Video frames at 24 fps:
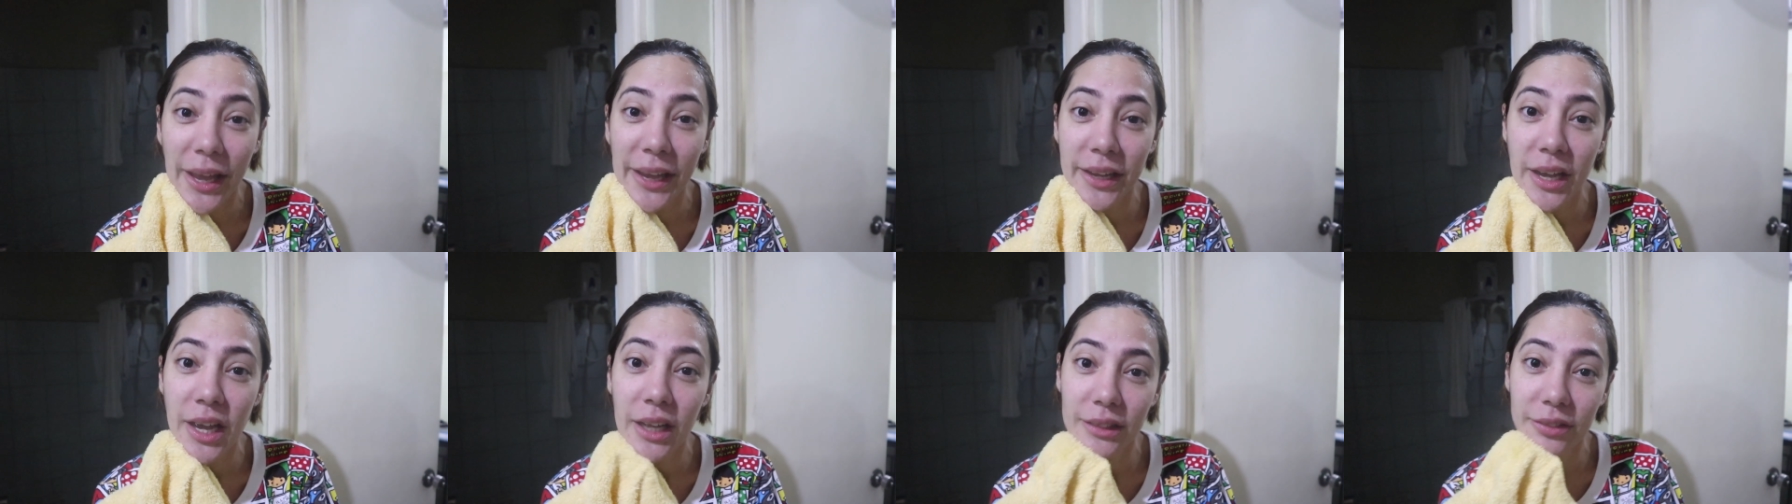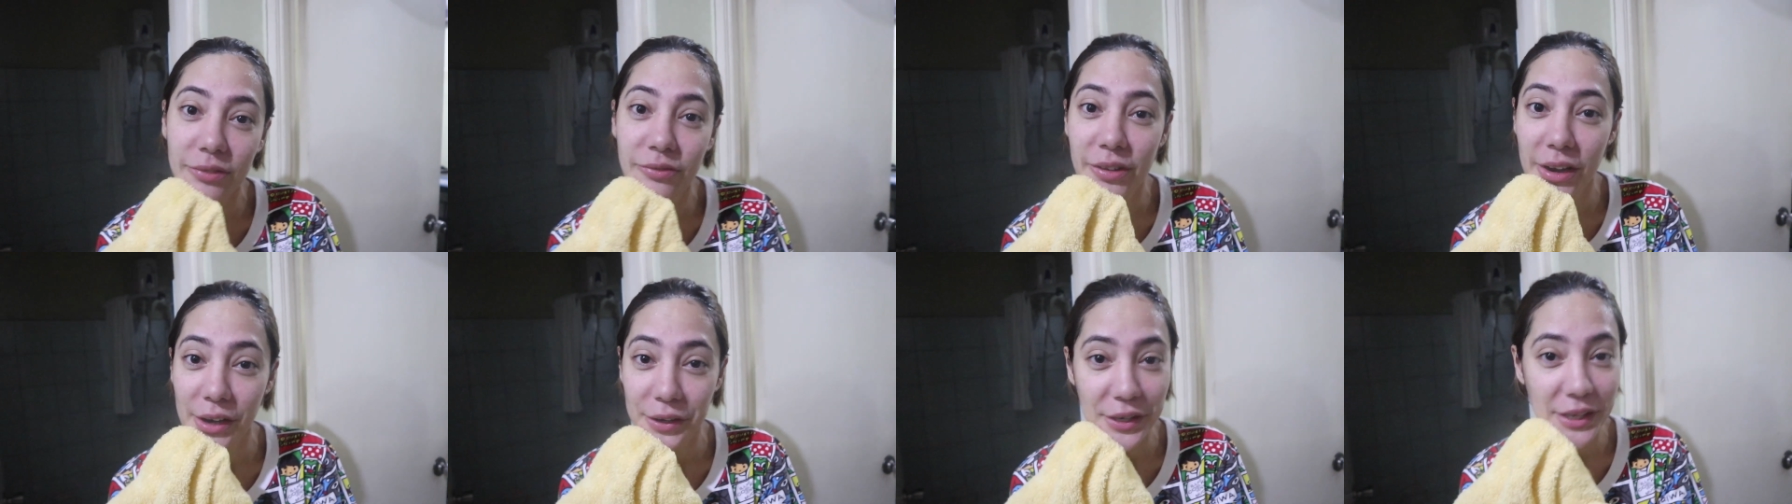I got
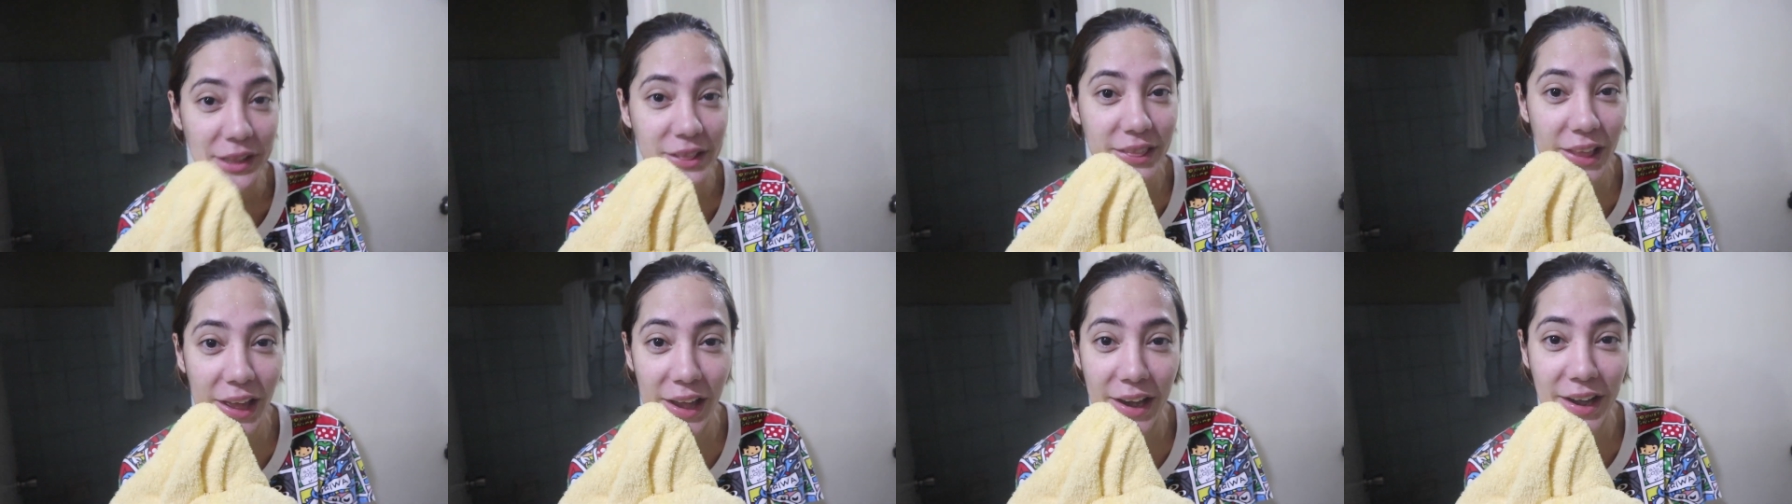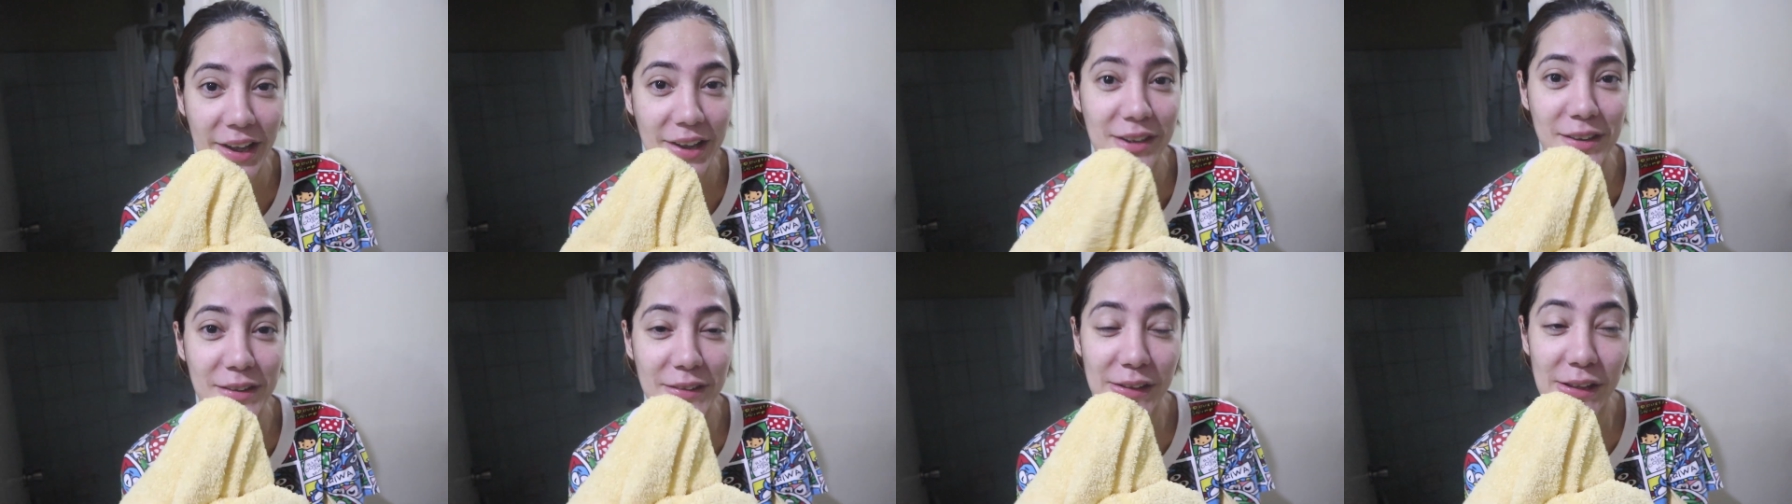very
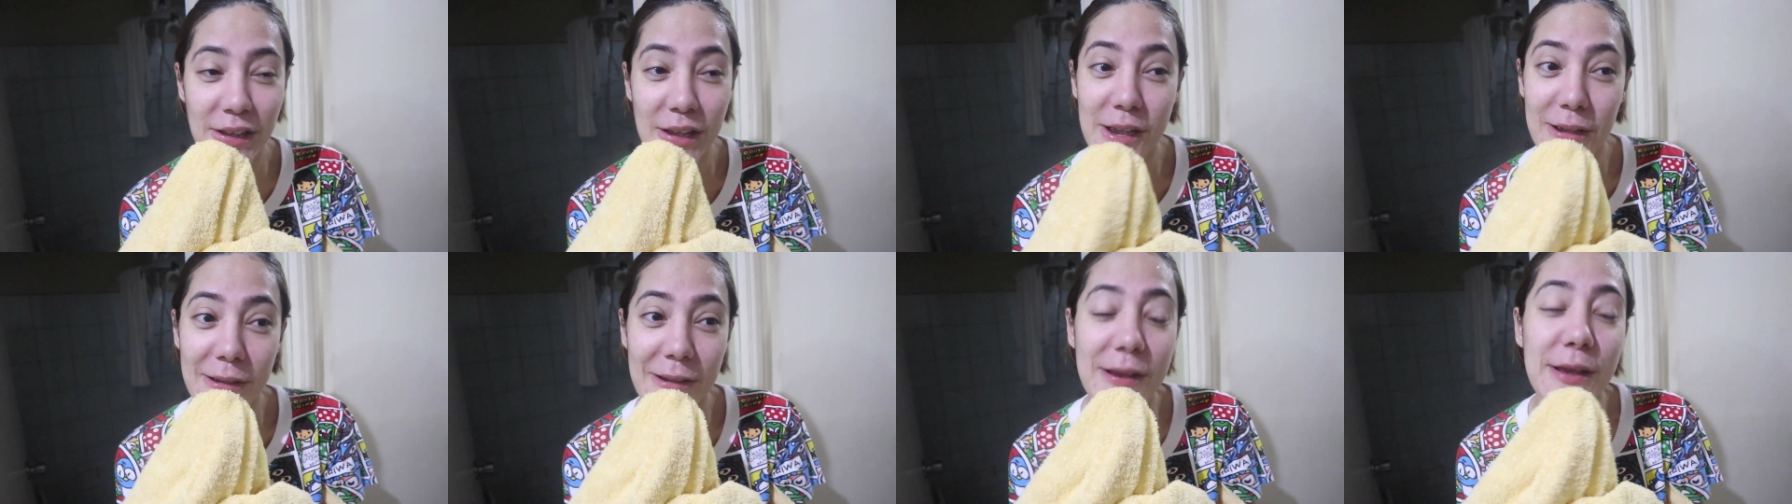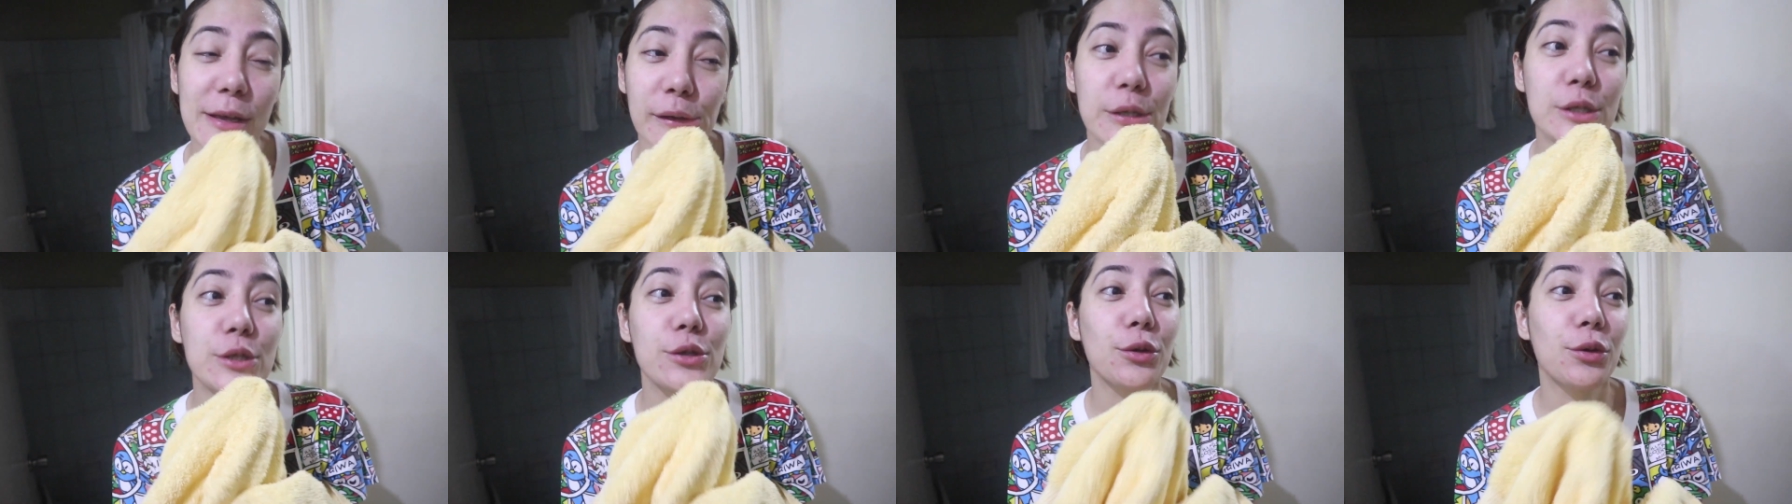tired.
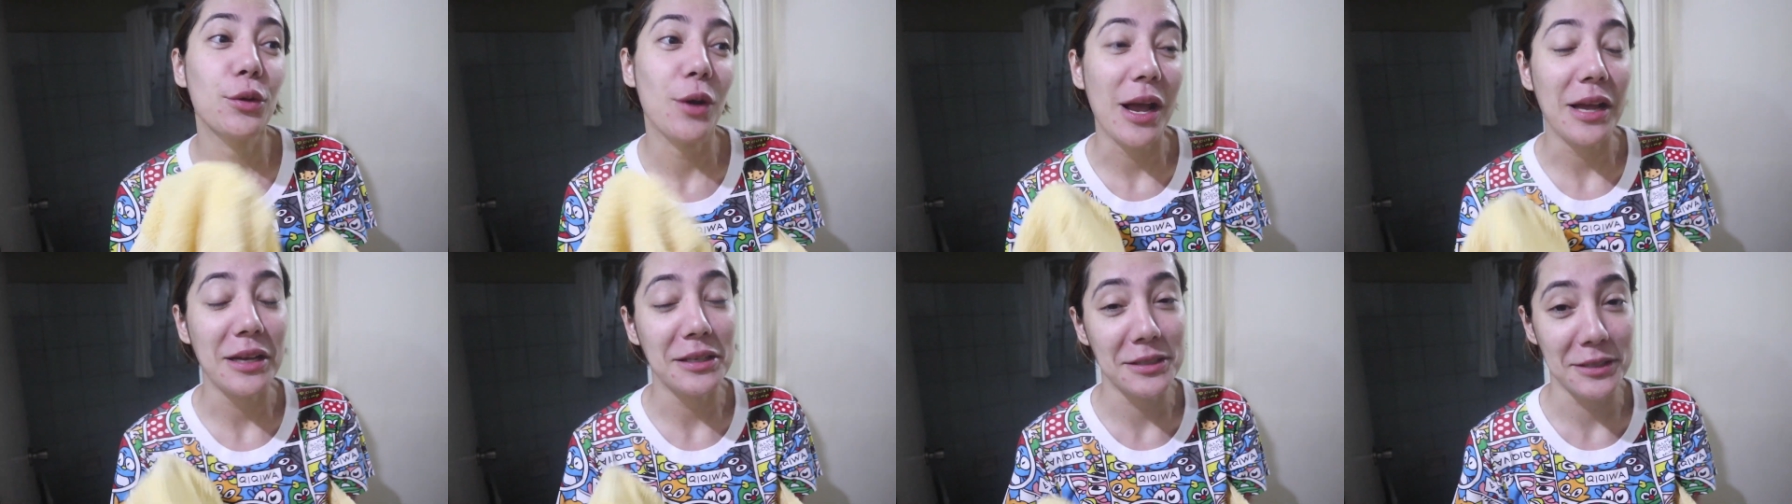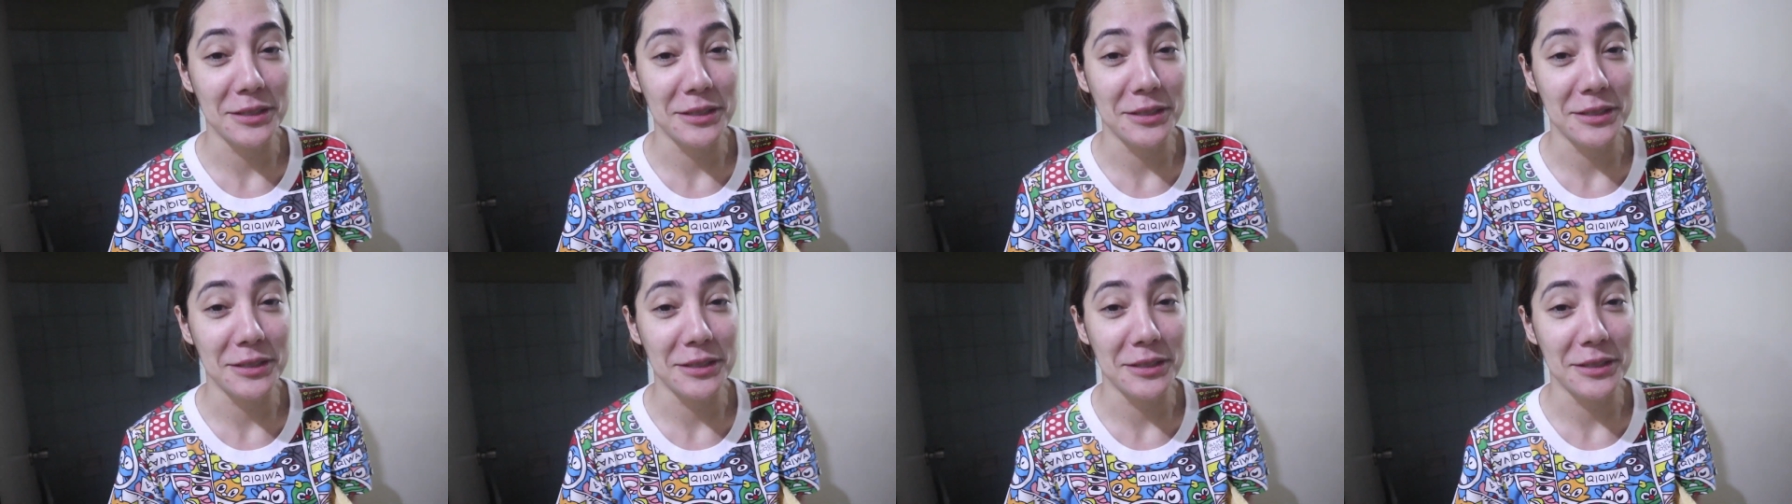So I